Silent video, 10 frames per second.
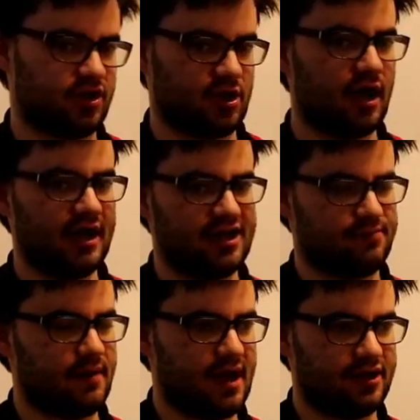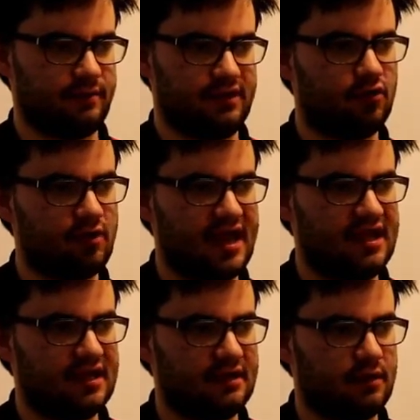as I aspire to be
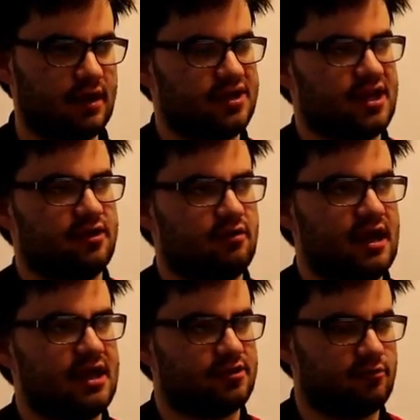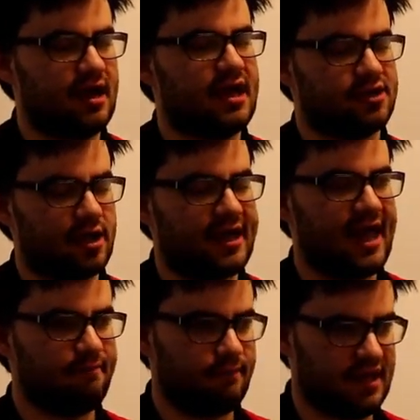great, I say great as I can